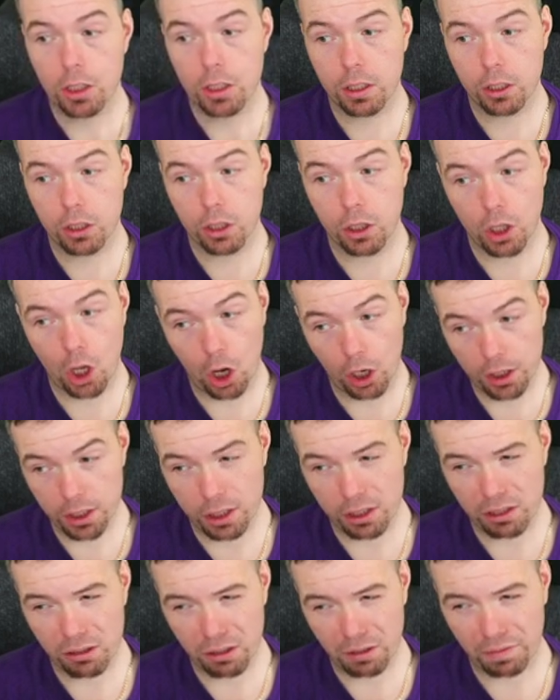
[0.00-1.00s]

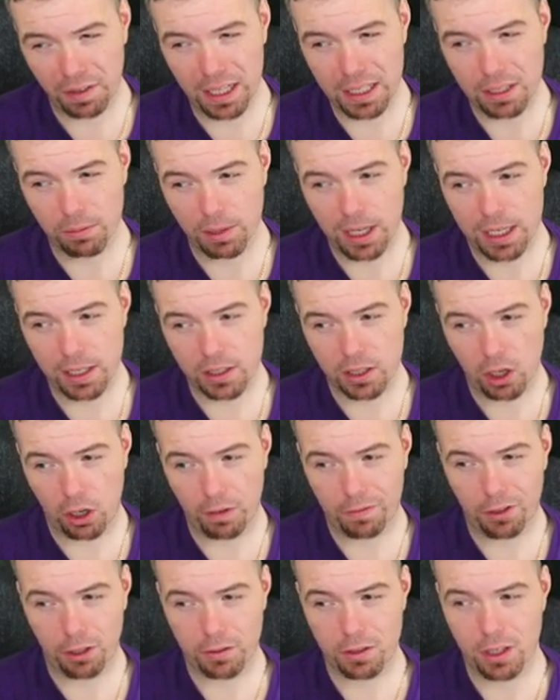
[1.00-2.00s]
92 defense awareness,
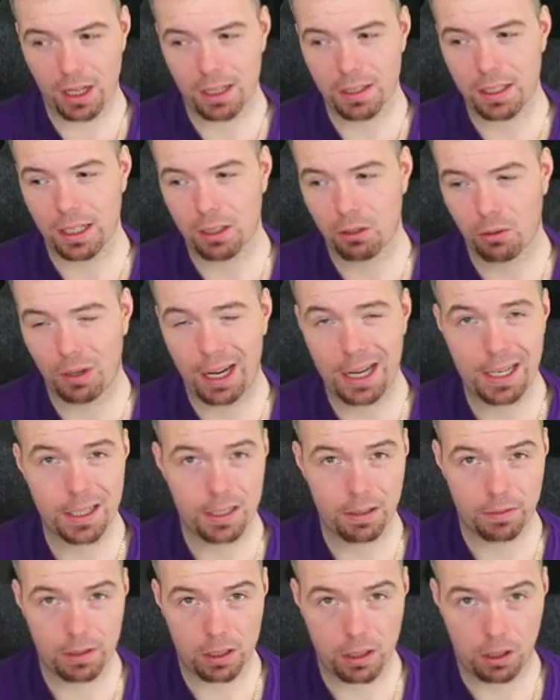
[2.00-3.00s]
95 stand tackle,
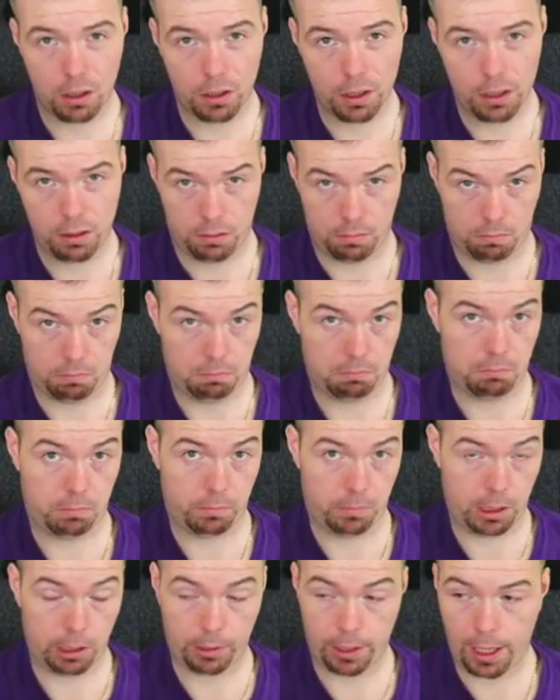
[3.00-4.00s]
87 slide.
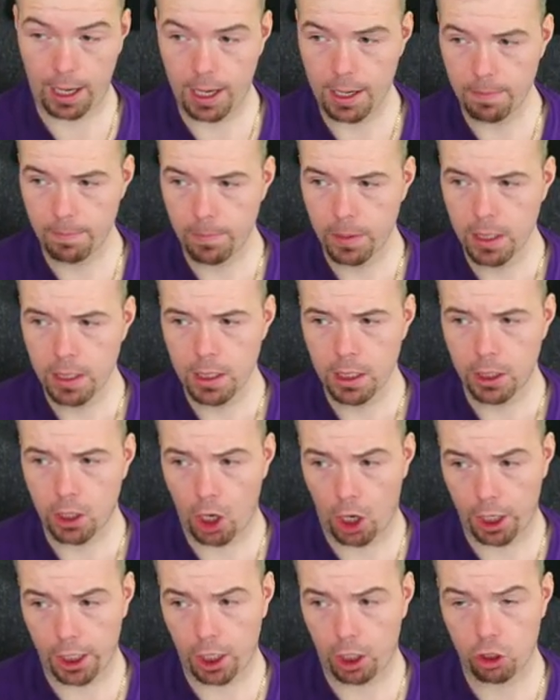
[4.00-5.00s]
Okay,
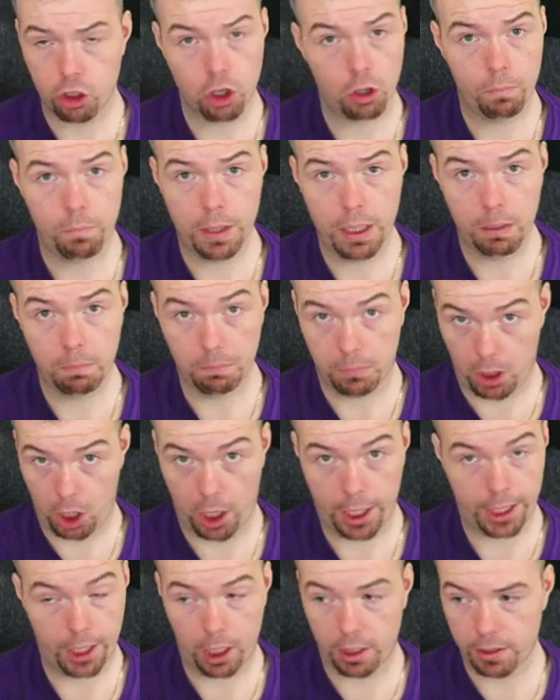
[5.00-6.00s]
99 jumping,
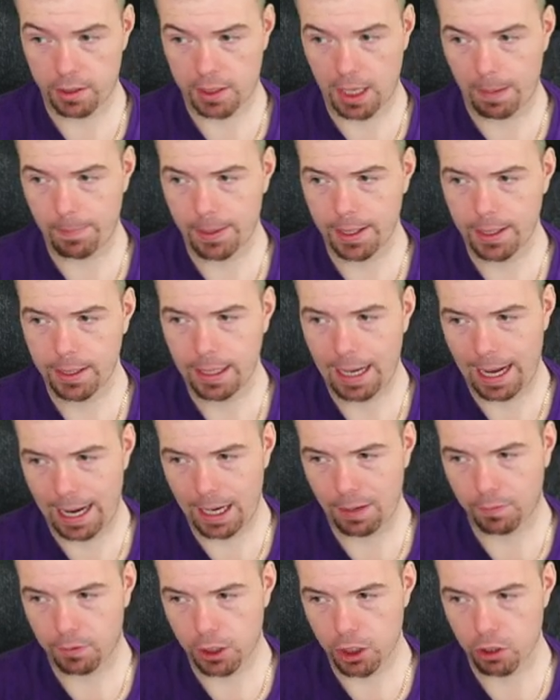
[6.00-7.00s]
99 stamina,
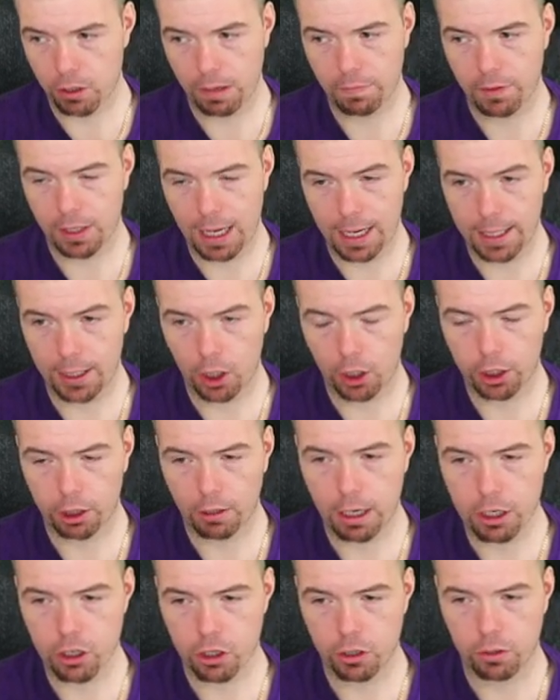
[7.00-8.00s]
83 strength and 89
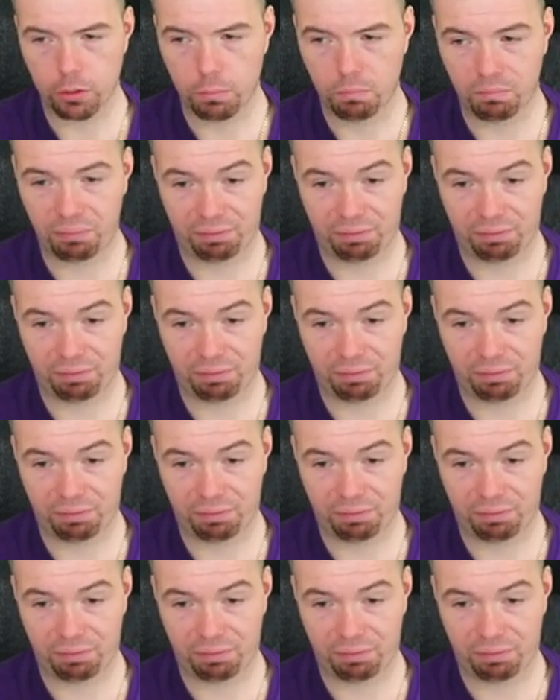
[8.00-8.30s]
aggression.